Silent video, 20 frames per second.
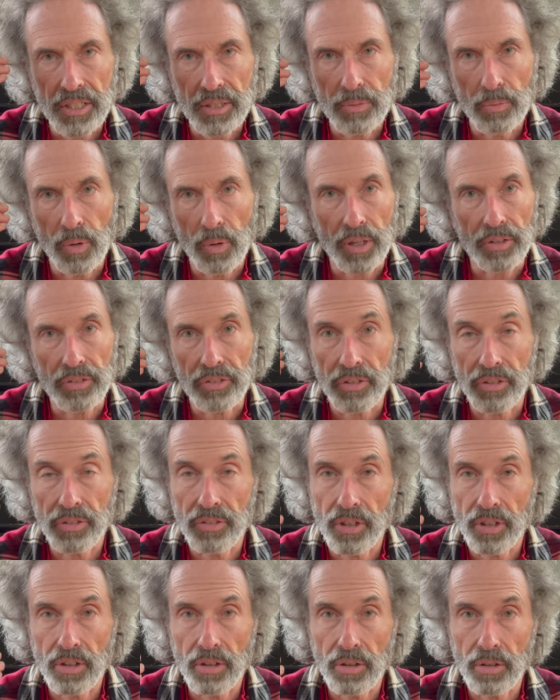wants to
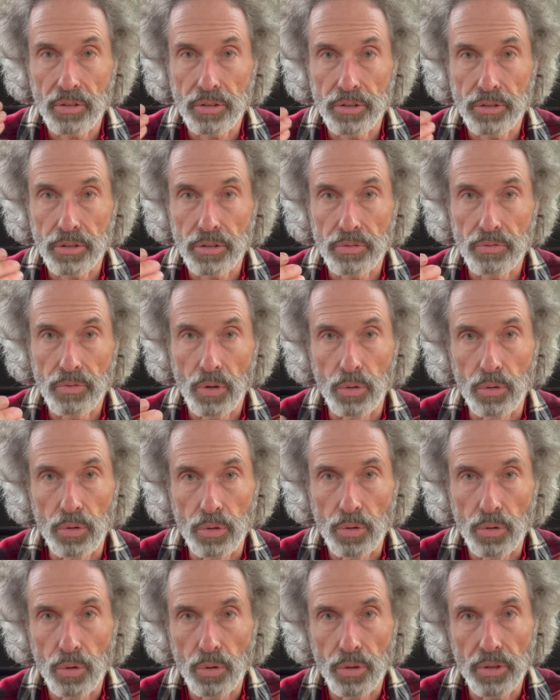tell your vocal
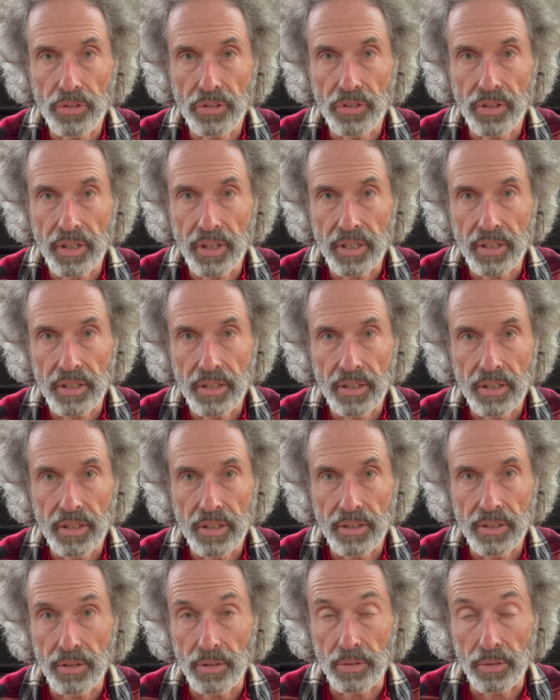cord, say,
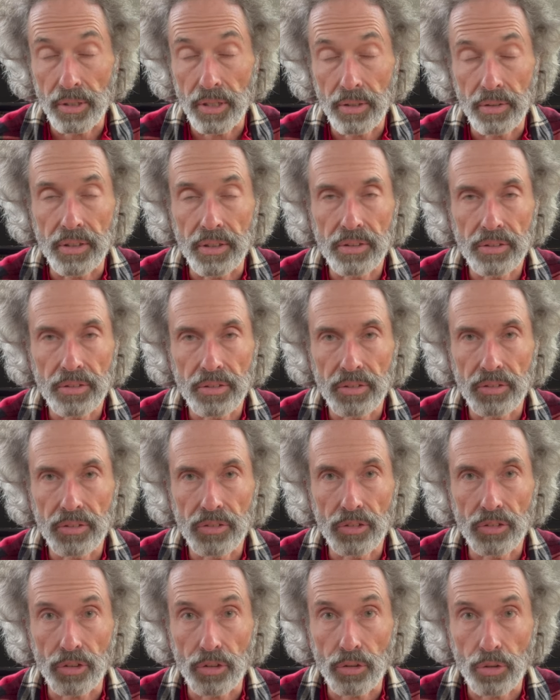your larynx,
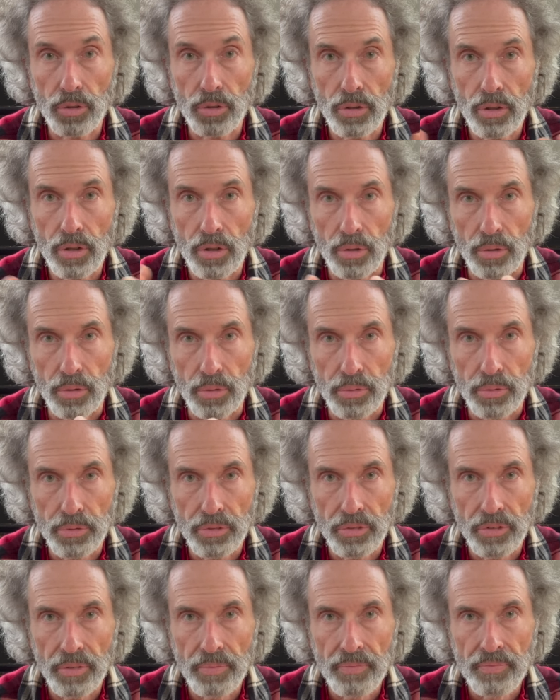to
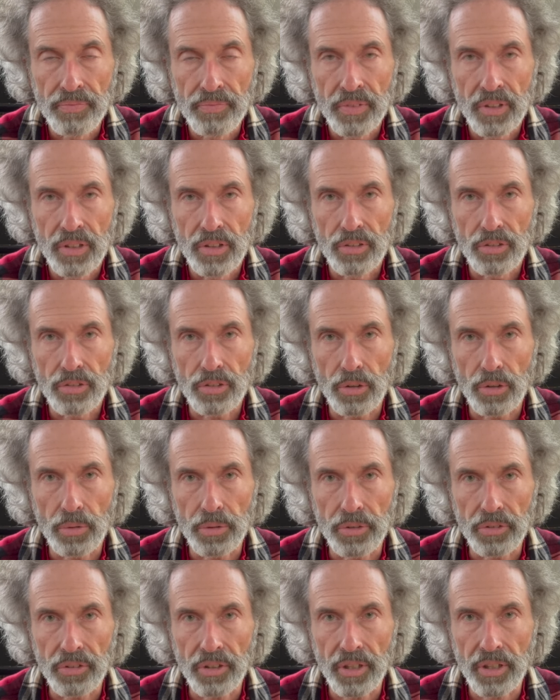close. So
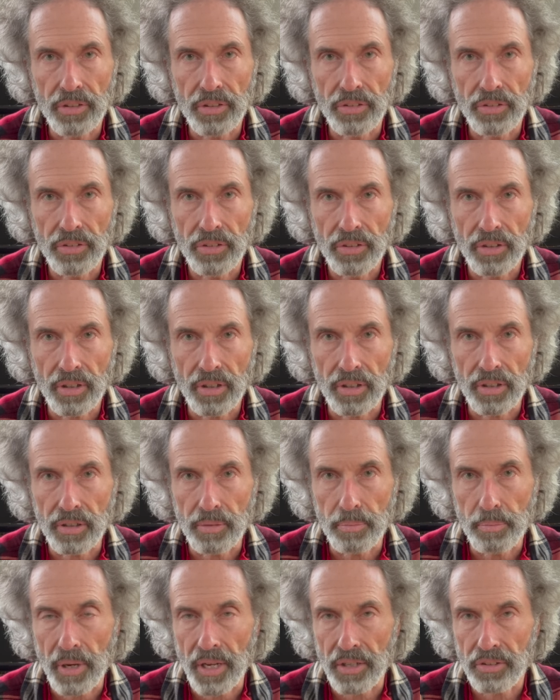it sends
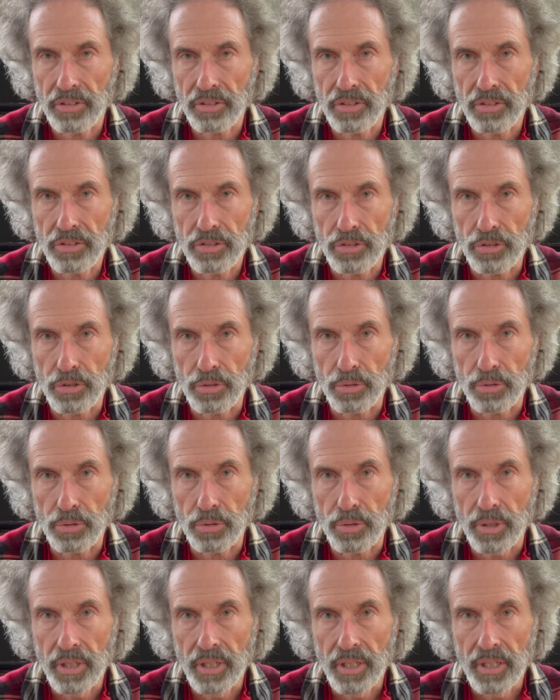a message
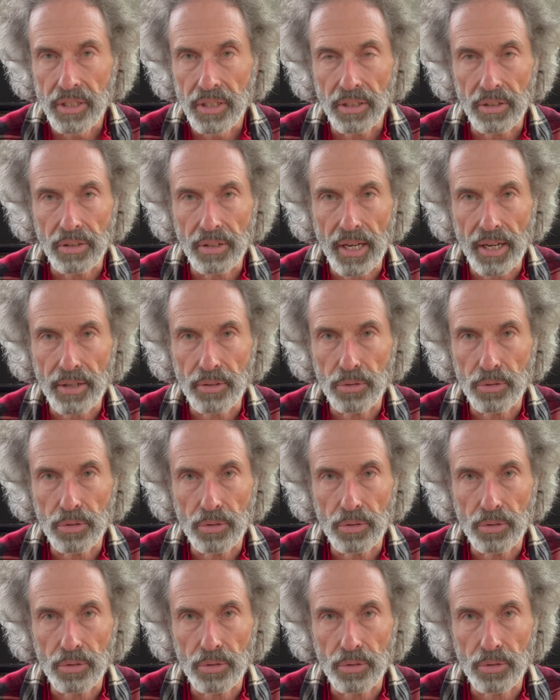to the lateral